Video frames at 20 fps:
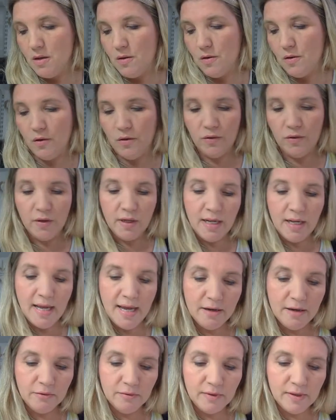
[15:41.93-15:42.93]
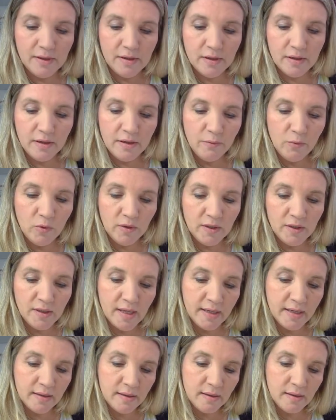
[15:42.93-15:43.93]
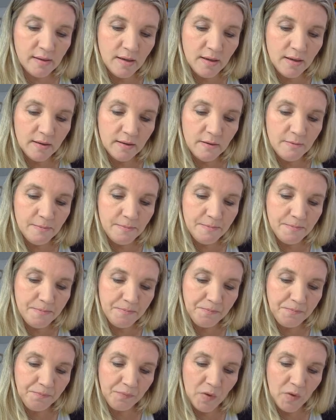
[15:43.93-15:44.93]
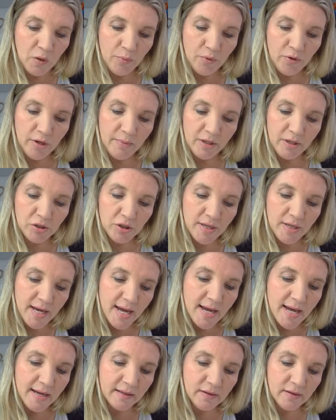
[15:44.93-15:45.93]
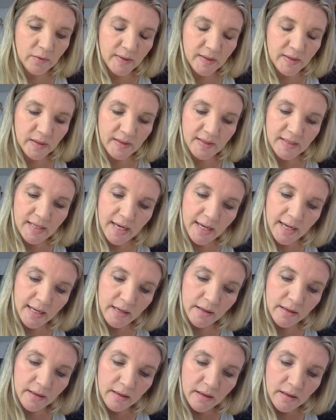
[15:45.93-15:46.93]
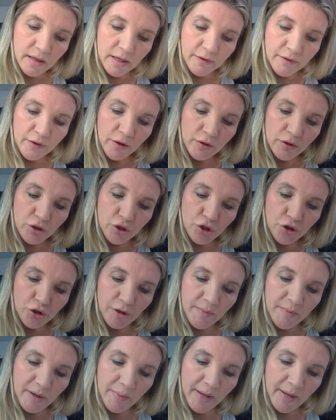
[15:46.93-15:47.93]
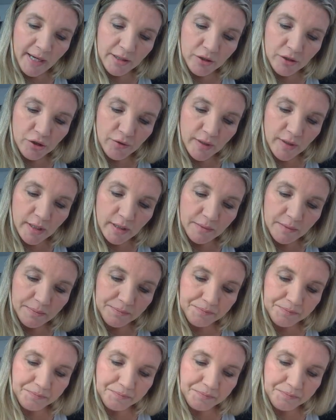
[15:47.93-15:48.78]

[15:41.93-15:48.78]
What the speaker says: on the clouds. And then once that's done, you're pretty much there. So as I say, you can join my Patreon.